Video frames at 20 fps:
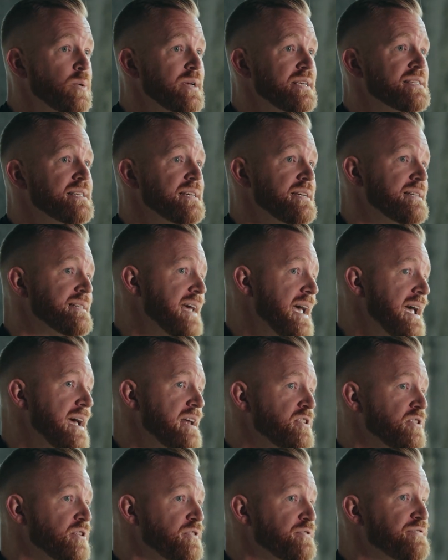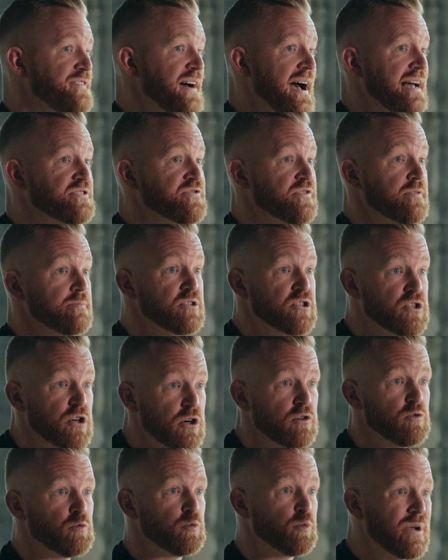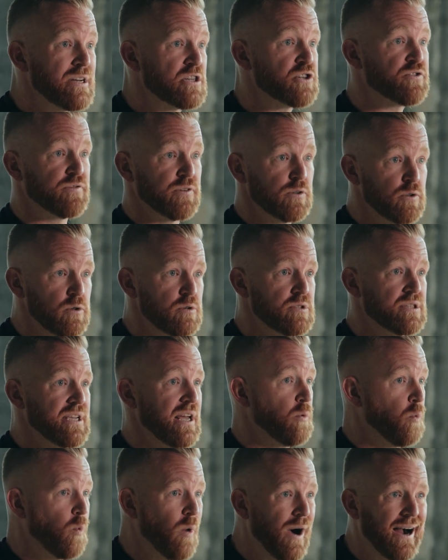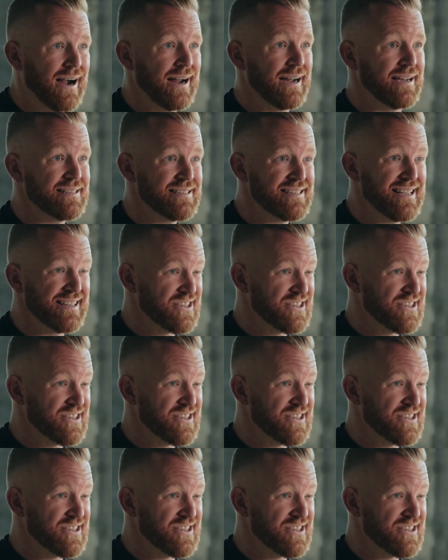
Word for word: we see Daniel fast from certain rich foods and wines.